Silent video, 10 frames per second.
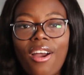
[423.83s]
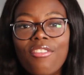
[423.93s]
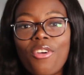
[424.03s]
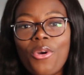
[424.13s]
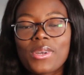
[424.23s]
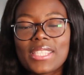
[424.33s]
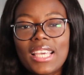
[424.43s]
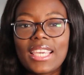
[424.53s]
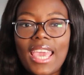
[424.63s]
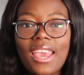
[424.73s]
Of course,
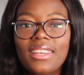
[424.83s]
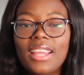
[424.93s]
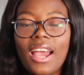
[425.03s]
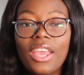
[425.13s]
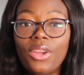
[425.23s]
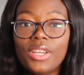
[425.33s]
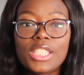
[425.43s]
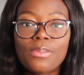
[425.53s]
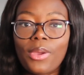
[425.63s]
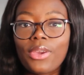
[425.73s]
again, I only
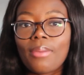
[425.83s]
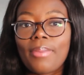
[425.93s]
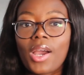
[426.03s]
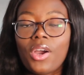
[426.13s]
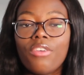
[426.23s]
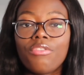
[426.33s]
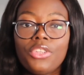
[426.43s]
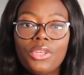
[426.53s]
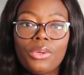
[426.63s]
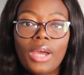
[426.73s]
spoke about a
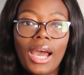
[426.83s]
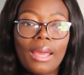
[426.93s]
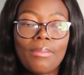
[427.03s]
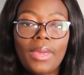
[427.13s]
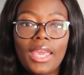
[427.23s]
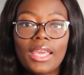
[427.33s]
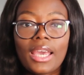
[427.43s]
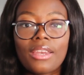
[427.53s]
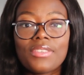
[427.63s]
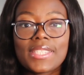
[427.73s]
few high paying
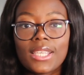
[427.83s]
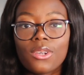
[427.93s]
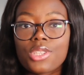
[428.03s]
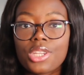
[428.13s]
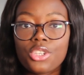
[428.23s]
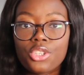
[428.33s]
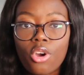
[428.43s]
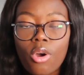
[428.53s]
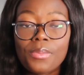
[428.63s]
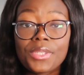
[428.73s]
kind of skills and
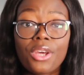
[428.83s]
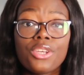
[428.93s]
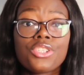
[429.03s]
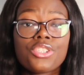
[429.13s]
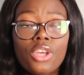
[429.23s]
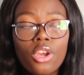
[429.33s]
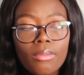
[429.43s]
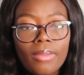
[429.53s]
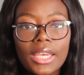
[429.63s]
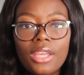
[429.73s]
jobs. There are
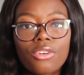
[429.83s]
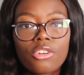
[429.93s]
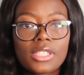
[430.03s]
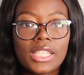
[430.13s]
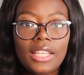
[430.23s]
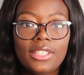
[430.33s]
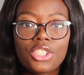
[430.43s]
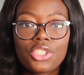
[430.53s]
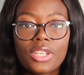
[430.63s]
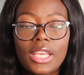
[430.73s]
so many across the
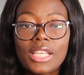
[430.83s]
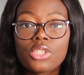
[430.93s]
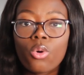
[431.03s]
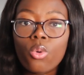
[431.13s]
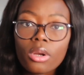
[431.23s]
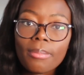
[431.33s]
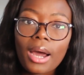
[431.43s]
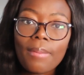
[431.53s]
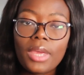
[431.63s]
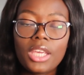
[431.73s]
industry. It's all
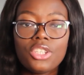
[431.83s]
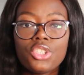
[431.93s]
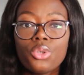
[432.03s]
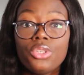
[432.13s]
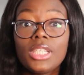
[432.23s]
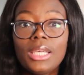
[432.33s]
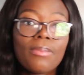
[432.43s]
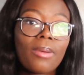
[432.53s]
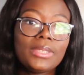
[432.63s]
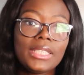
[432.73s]
about making sure you
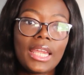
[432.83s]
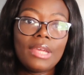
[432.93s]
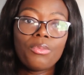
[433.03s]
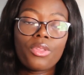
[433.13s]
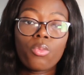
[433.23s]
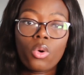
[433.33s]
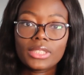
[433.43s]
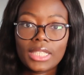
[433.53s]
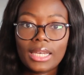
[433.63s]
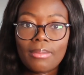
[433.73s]
keep up to date with
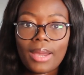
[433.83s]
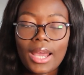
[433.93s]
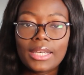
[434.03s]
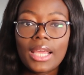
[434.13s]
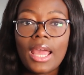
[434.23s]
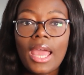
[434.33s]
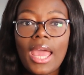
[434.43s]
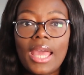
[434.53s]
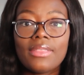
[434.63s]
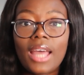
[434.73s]
what's in demand,
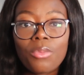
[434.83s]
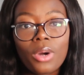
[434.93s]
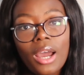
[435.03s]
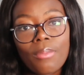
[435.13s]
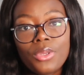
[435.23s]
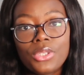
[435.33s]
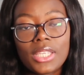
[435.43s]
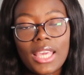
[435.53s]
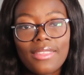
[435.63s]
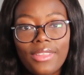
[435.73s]
and that will help you
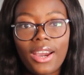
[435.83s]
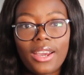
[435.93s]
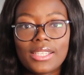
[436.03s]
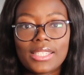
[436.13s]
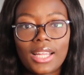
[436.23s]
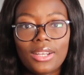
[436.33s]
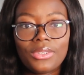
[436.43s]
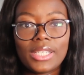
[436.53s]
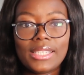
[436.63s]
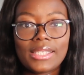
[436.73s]
to get the highest
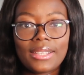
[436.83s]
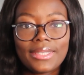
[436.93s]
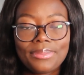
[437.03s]
salaries.